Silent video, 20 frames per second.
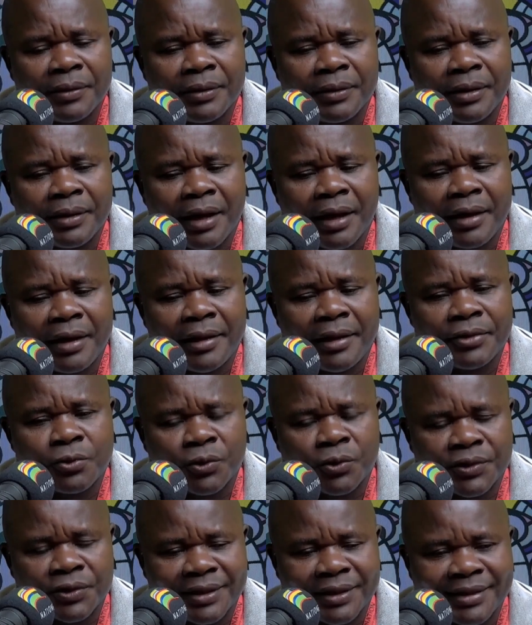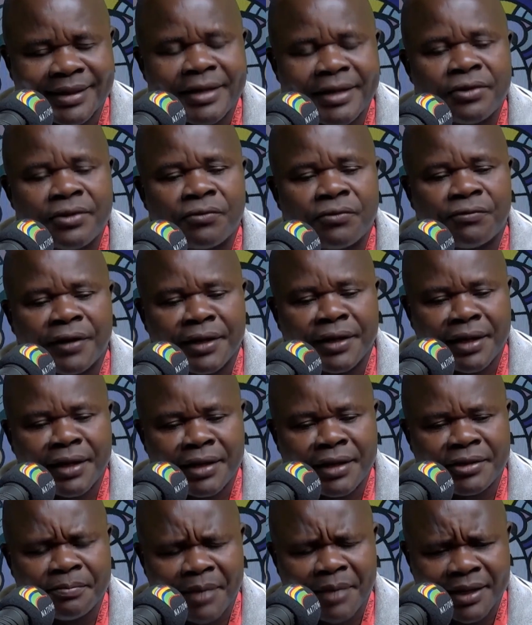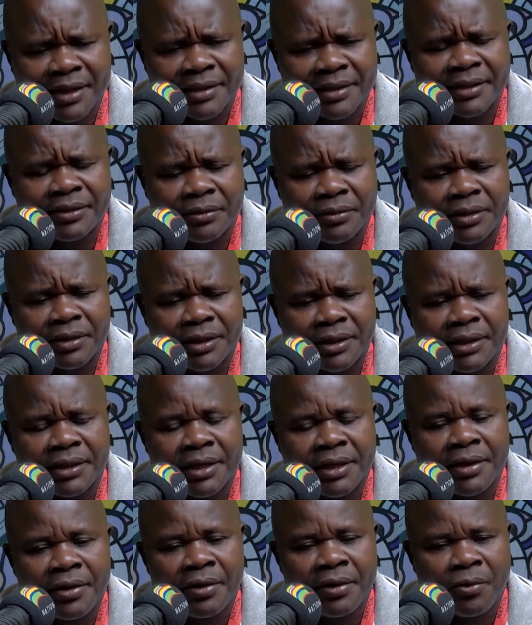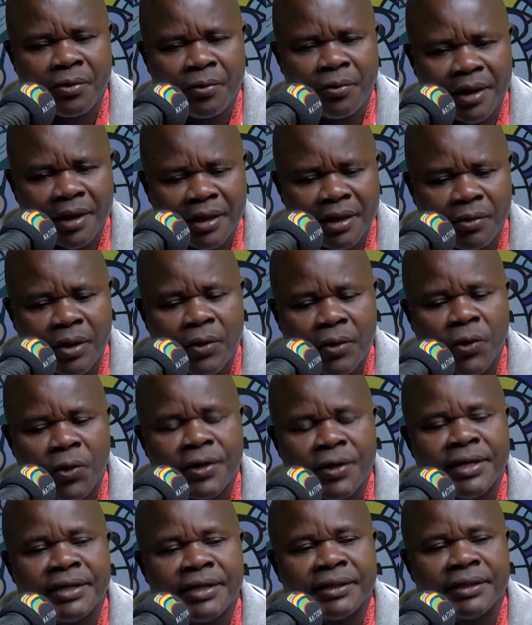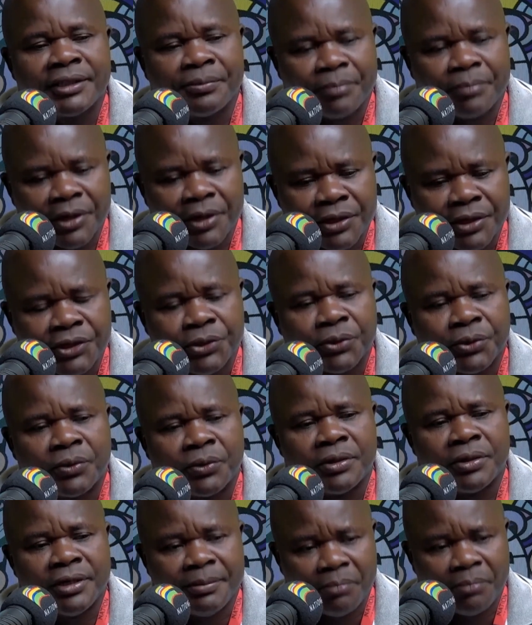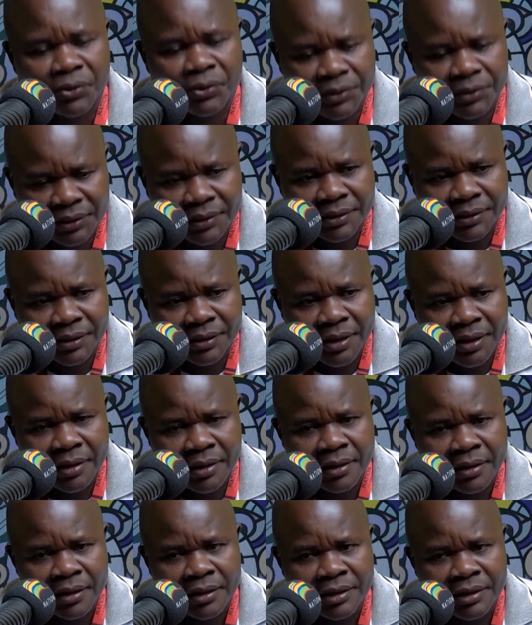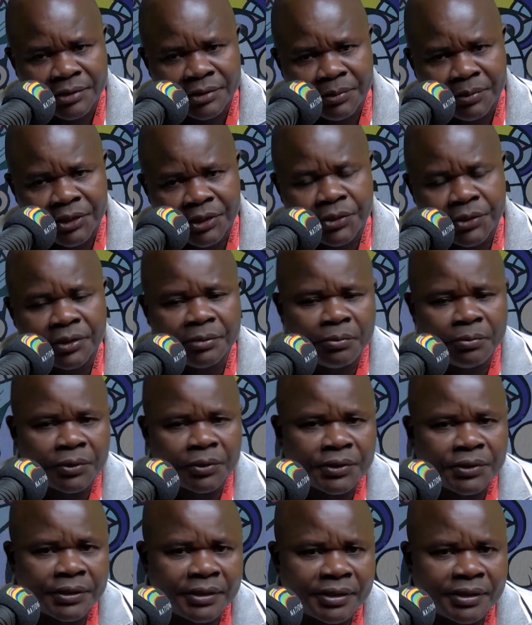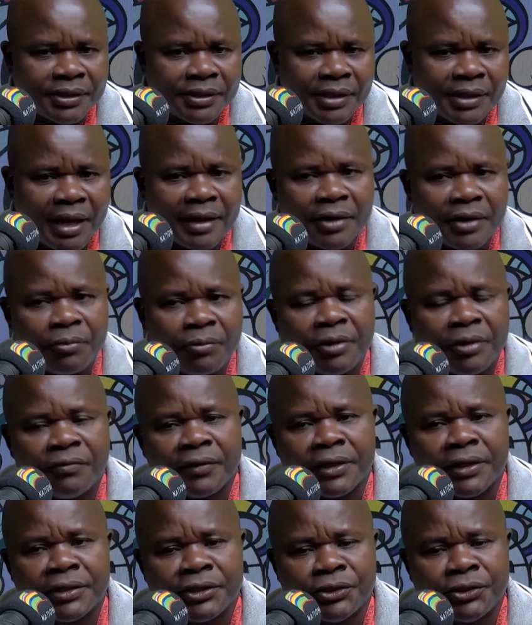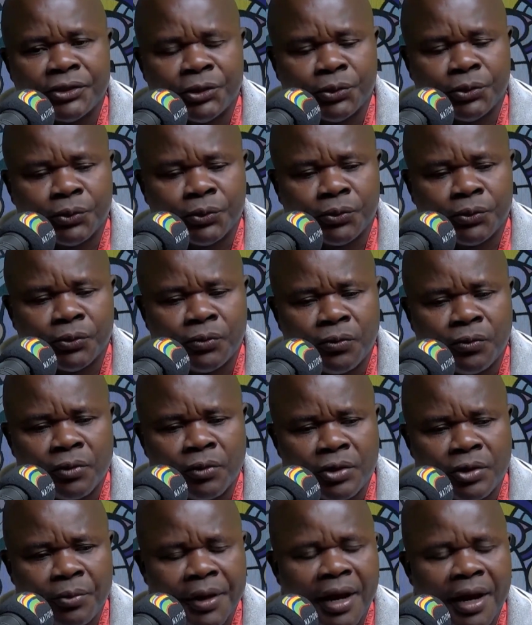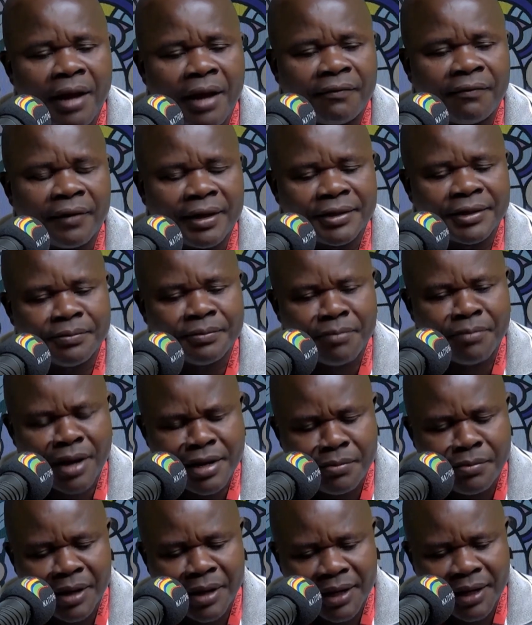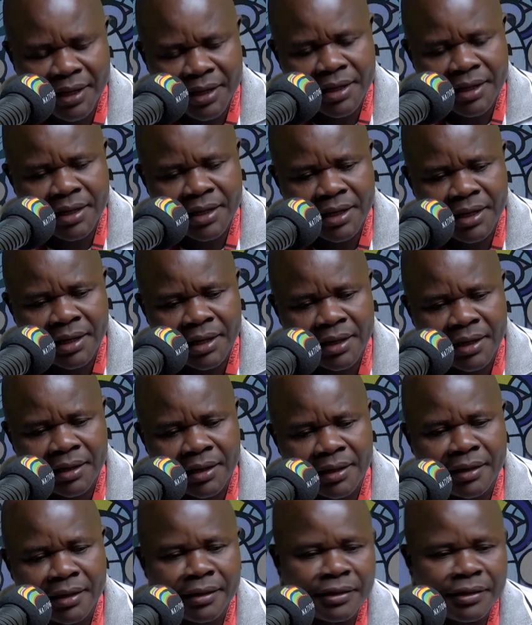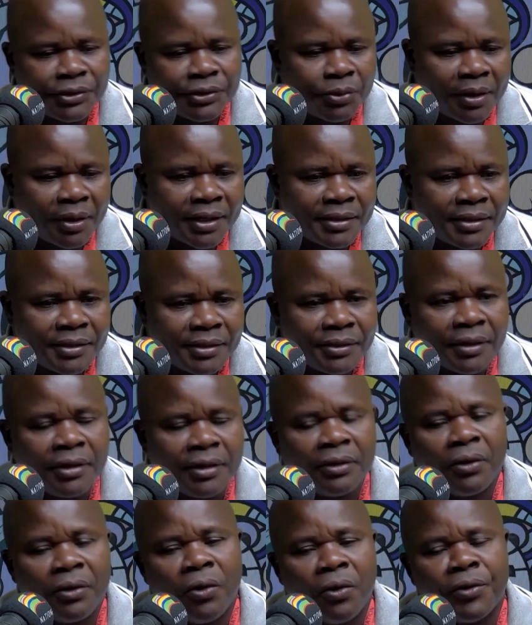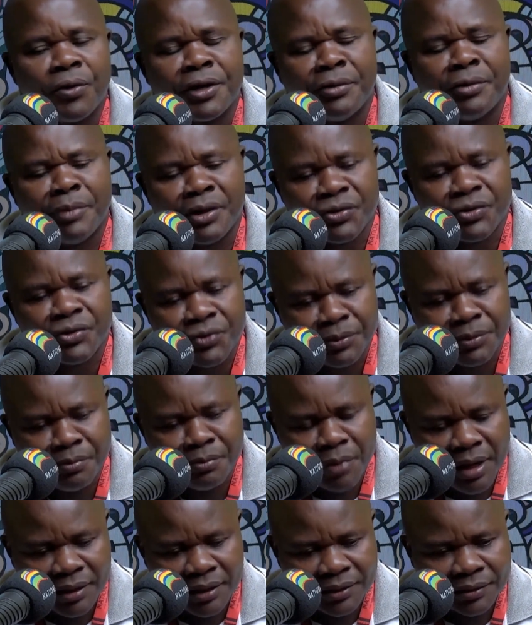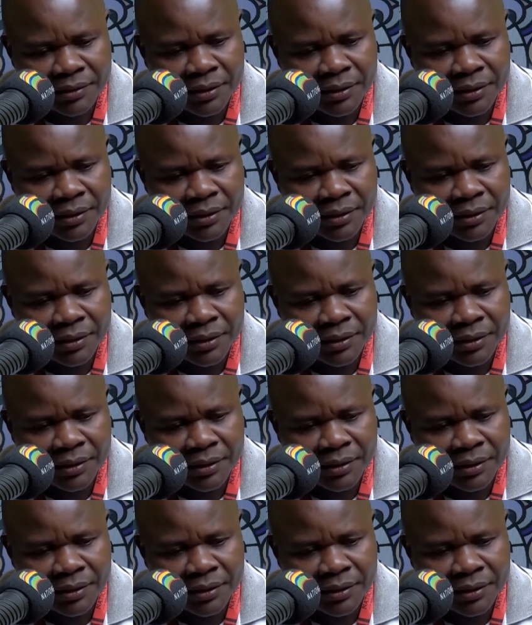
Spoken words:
And this was the central finance, particularly where they were holding special deposits. Special deposits are equivalent to what we have as money market in insurance or in mainstream banks.